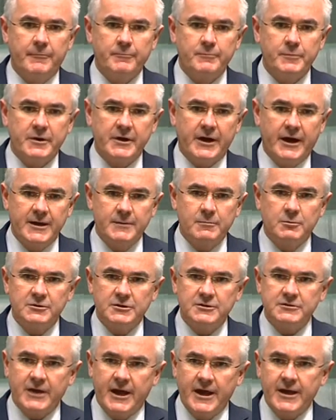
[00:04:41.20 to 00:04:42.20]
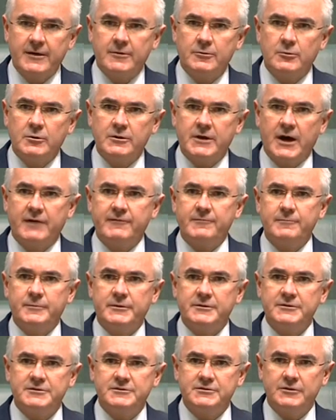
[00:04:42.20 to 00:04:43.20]
be able to dangle
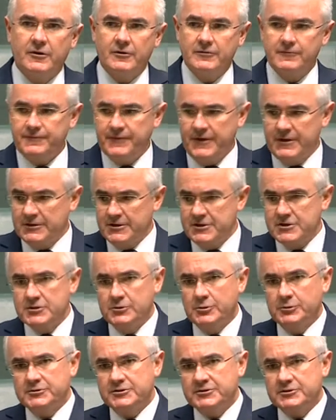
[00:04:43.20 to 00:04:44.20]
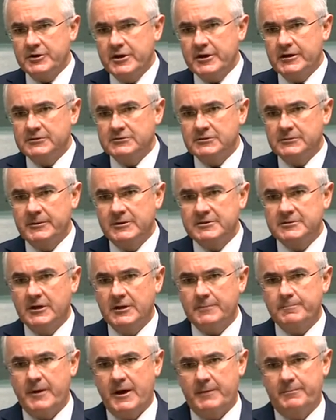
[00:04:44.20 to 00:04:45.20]
governments on fairly short strings, almost
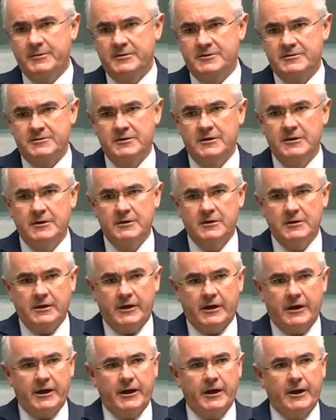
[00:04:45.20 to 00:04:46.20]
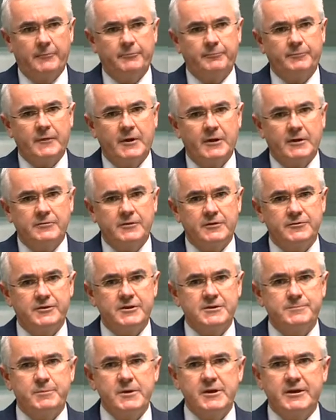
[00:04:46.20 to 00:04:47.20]
like puppets, that
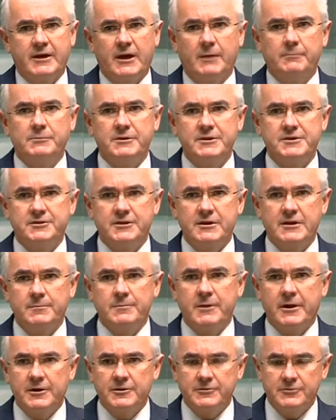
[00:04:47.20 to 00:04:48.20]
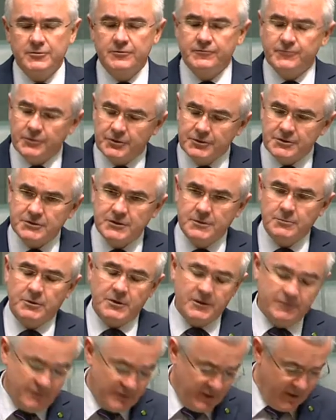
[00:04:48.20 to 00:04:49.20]
these big companies seem to be able to do virtually
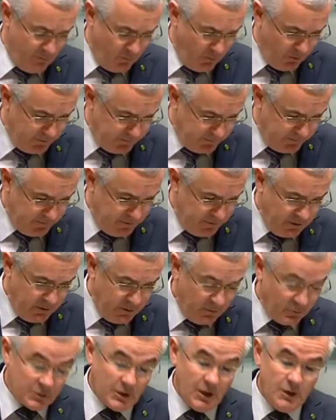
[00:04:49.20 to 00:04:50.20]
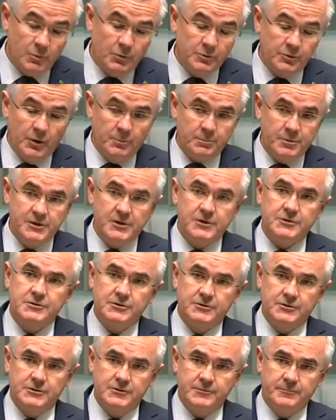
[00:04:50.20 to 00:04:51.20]
whatever they want. Well, I will not be
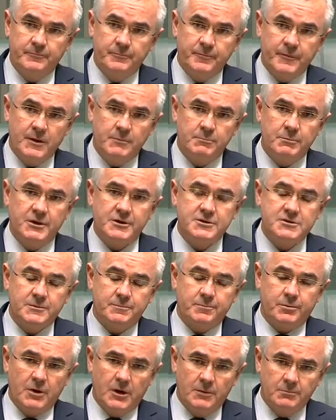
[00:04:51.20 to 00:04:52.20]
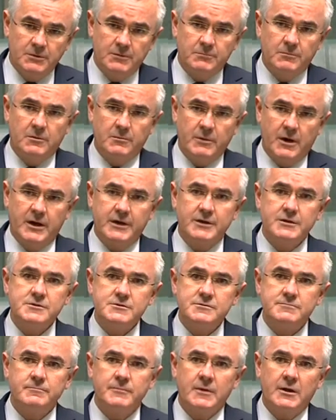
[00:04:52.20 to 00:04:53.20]
deterred, because the problem
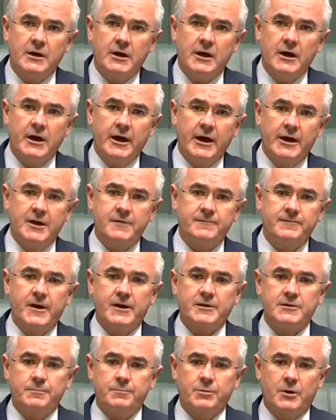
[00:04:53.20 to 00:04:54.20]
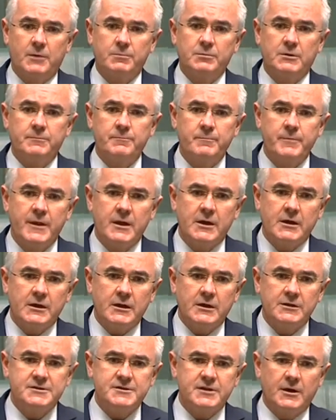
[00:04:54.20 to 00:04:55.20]
remains, and in fact the problem
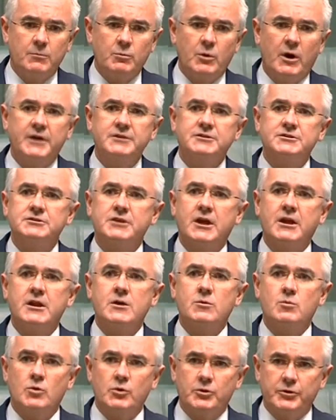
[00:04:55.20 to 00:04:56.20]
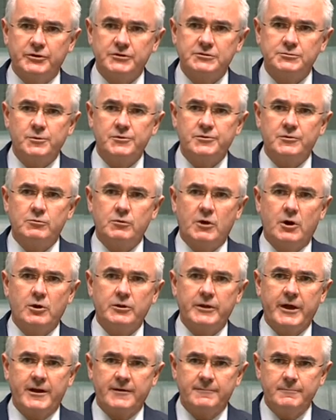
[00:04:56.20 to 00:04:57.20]
in some ways is getting worse with the
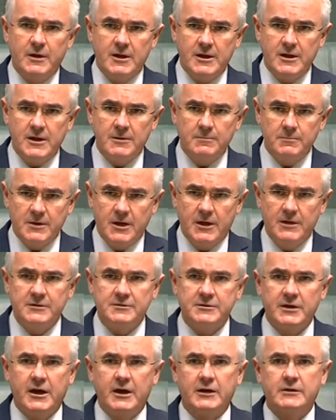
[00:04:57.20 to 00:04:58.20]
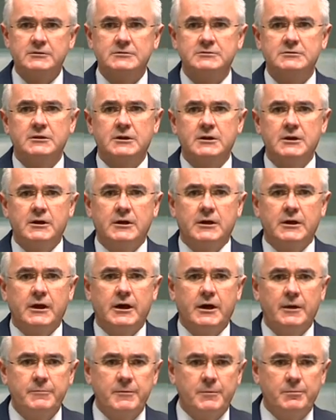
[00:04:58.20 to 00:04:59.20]
rollout of many NBN towers.
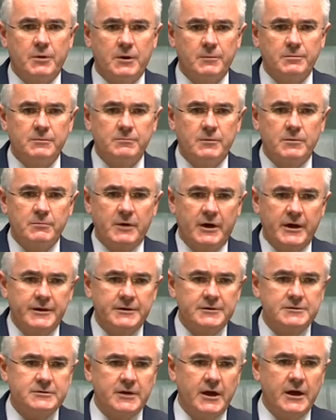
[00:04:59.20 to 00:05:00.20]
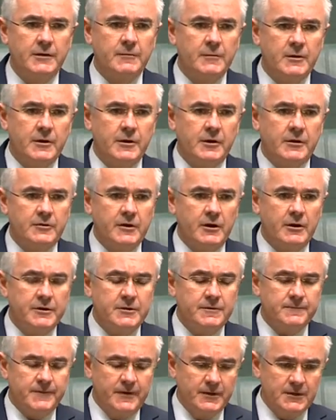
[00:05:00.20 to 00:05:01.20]
The problem remains that there are
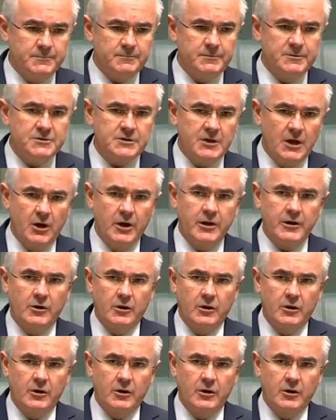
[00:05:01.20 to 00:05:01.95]
developments going